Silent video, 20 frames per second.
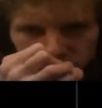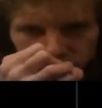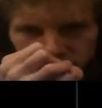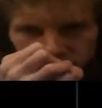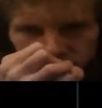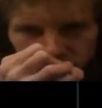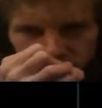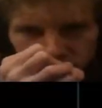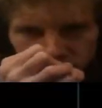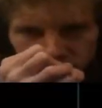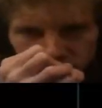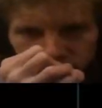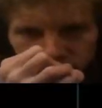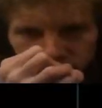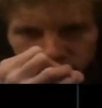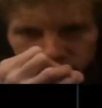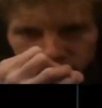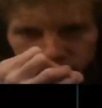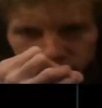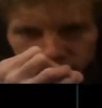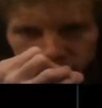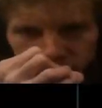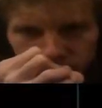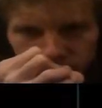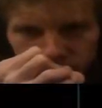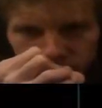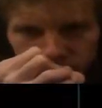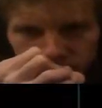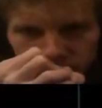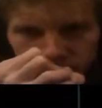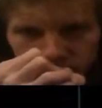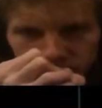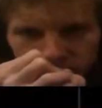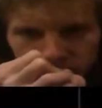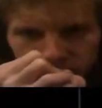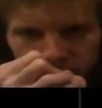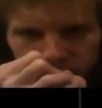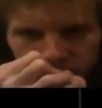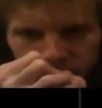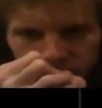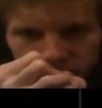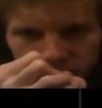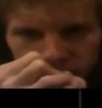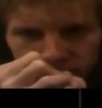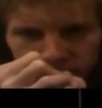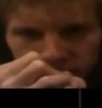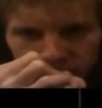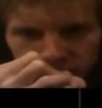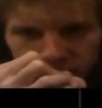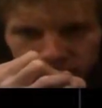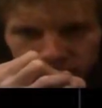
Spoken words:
[no speech]